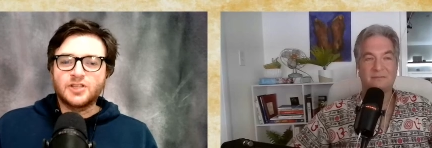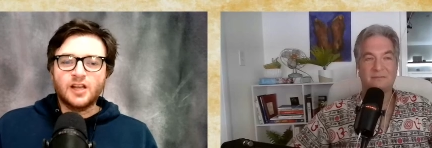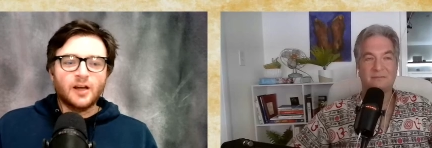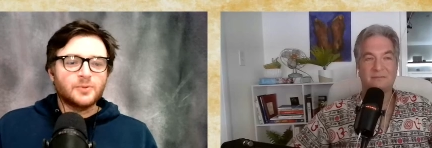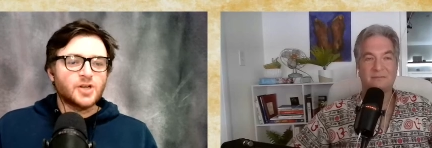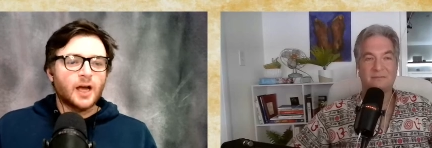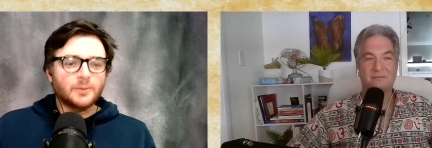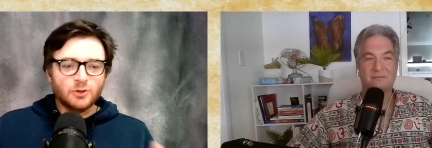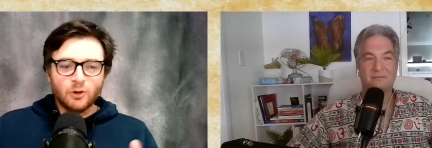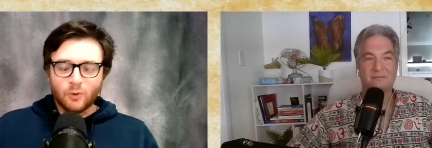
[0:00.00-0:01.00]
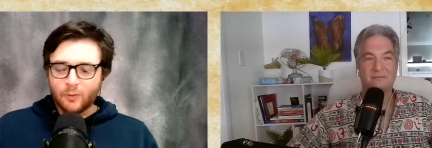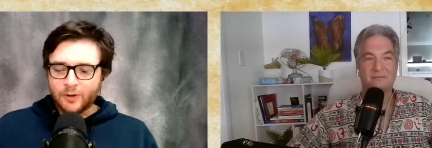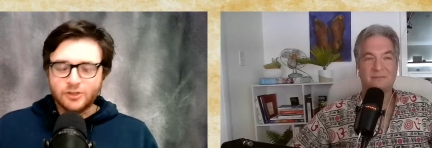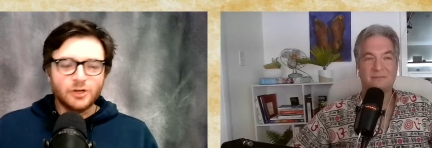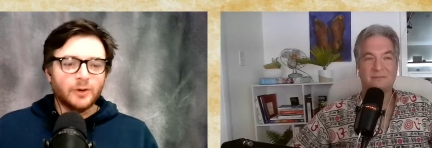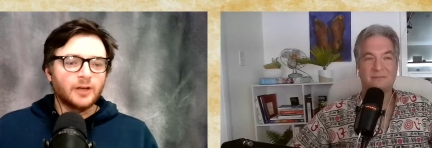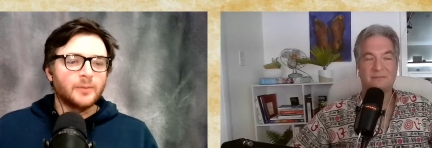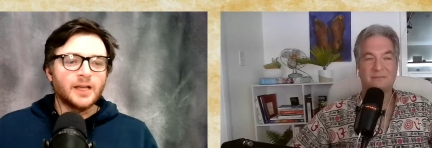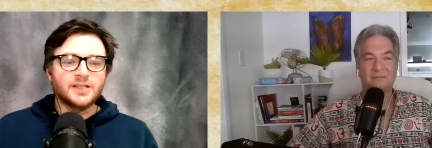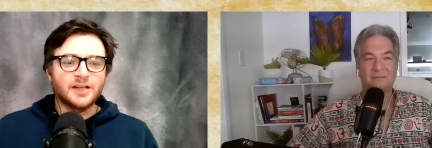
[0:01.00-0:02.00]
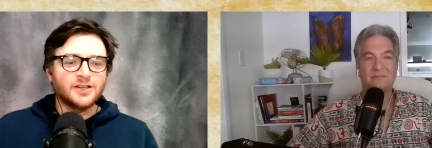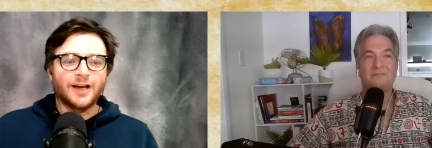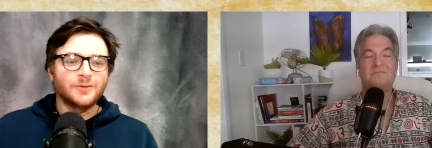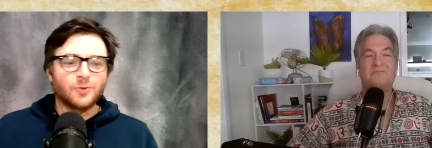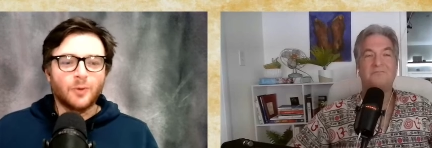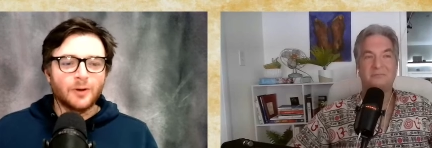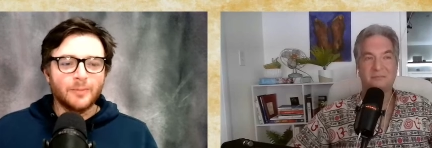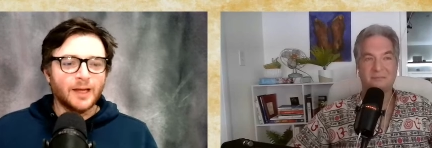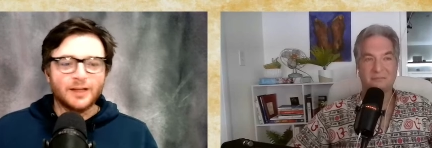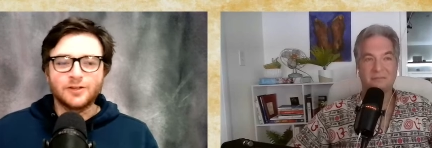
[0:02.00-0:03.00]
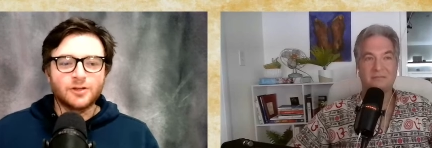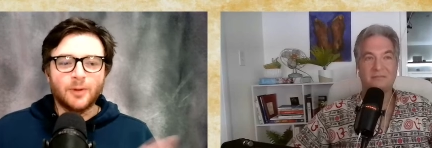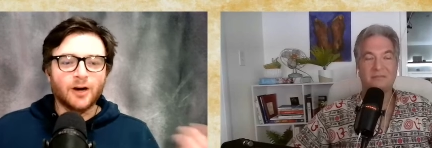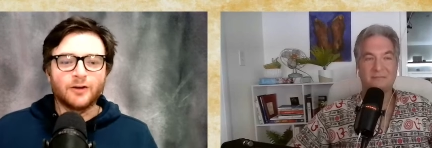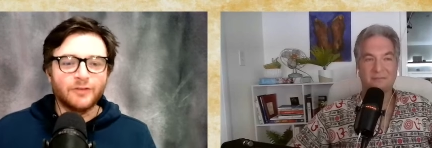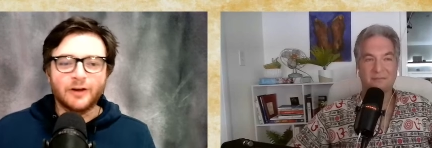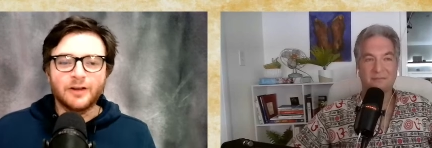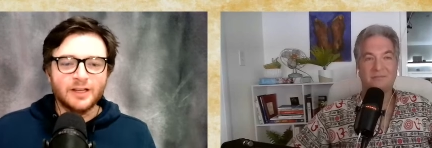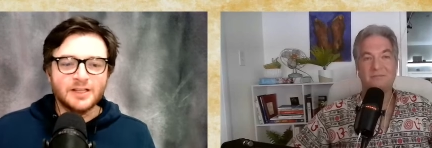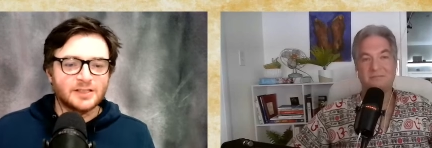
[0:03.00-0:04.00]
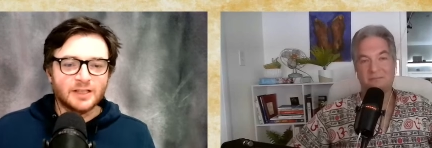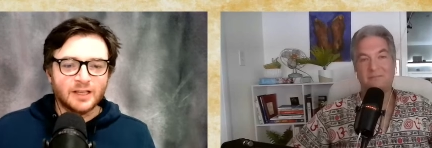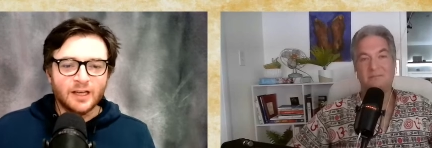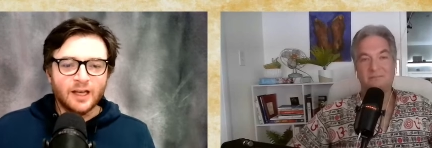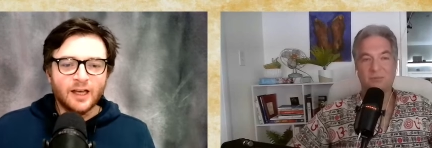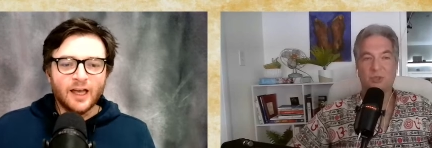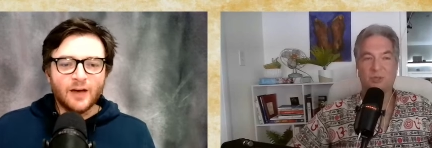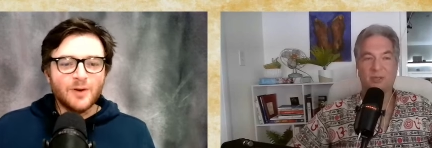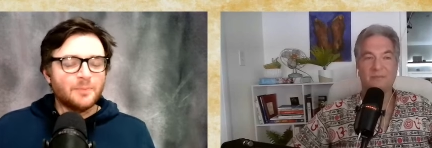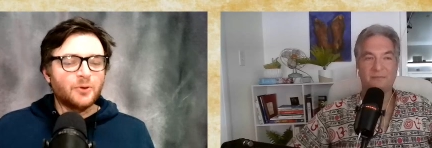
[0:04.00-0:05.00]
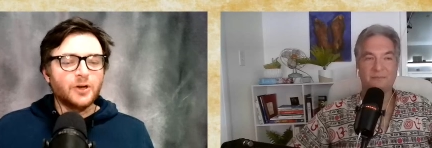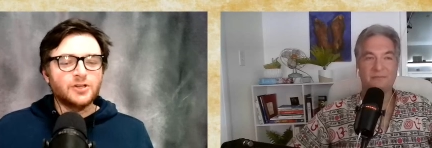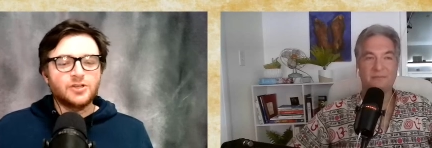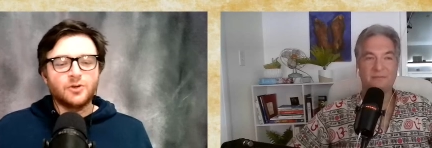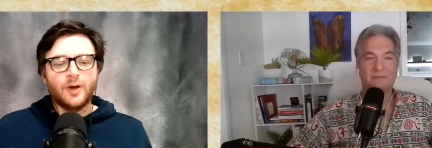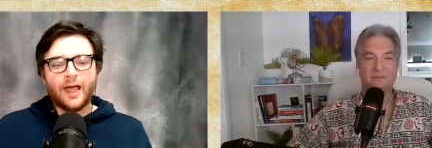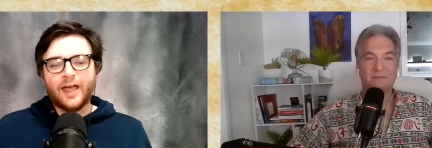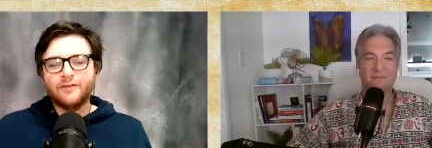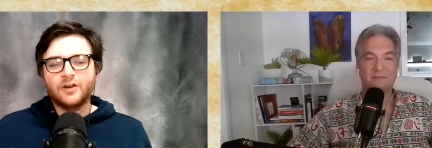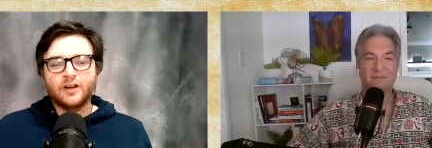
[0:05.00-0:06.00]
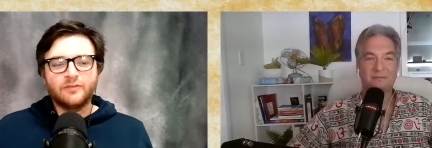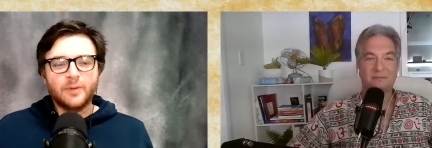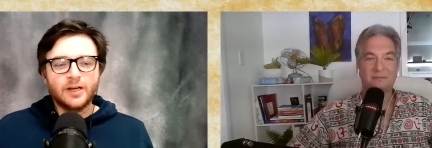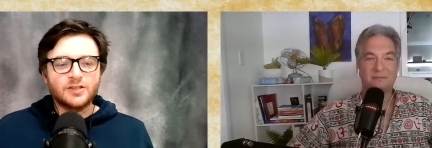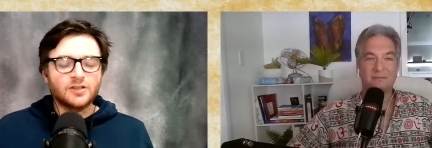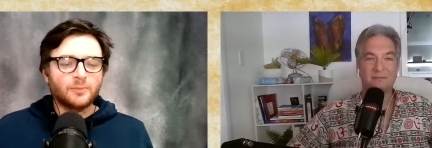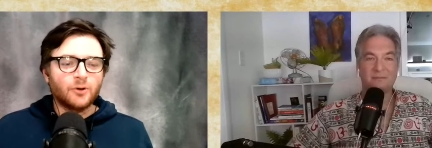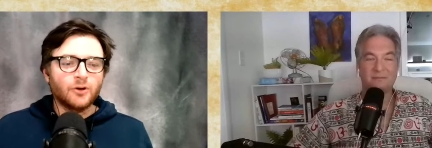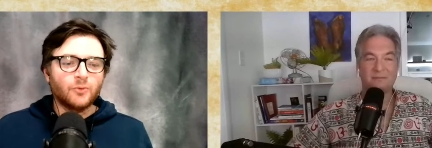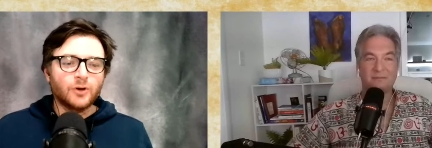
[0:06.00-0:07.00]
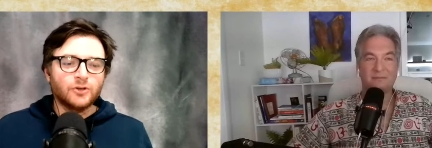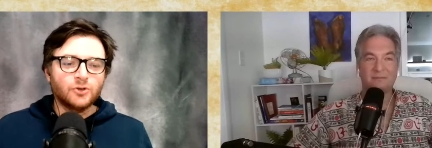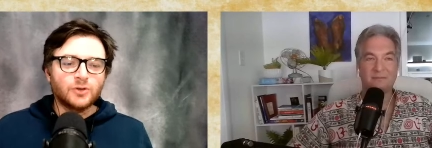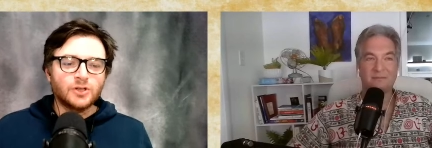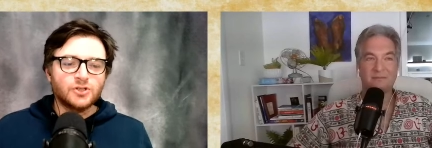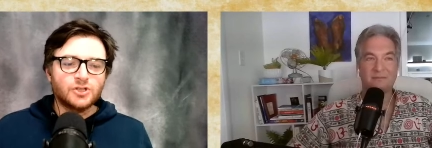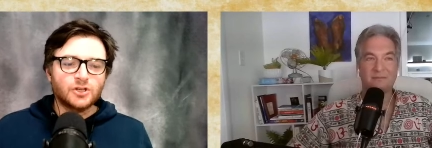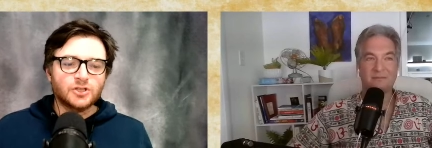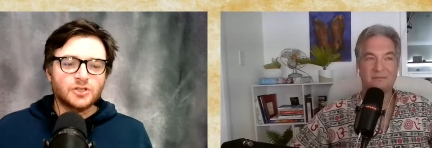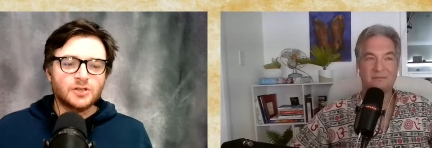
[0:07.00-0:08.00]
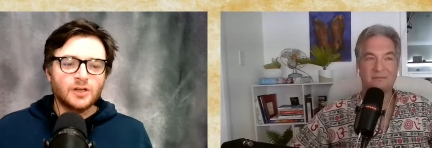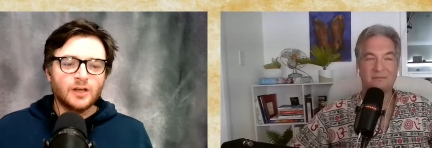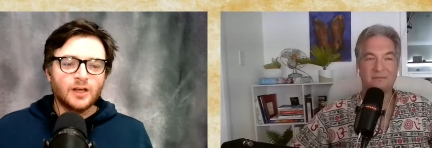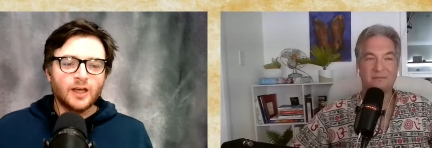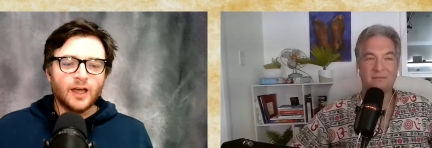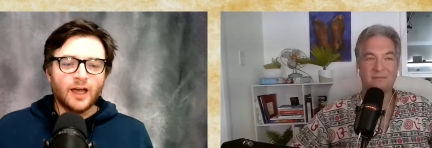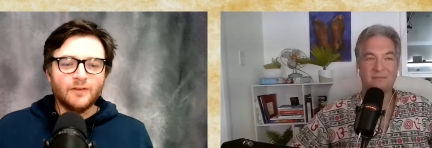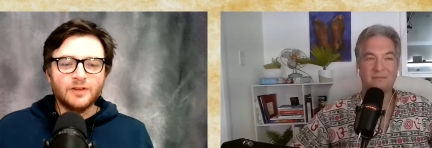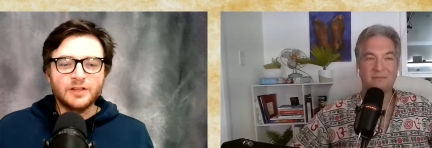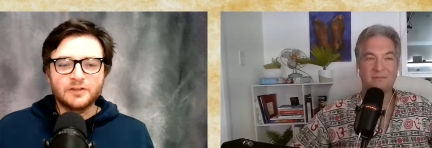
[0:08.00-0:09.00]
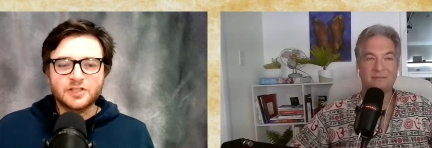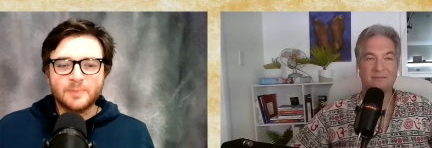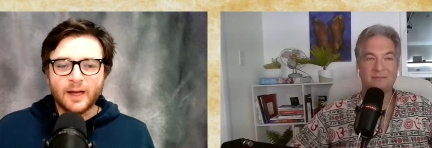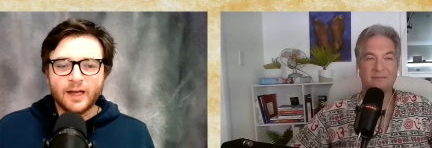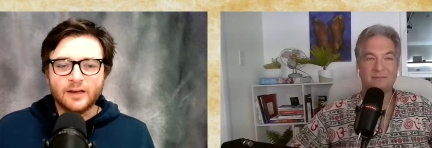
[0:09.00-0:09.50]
Speaker 1: up shop doing what we're doing and make 10 times what we're making tomorrow very easily at sure. what point do you have enough money to the point where you can just have a little spine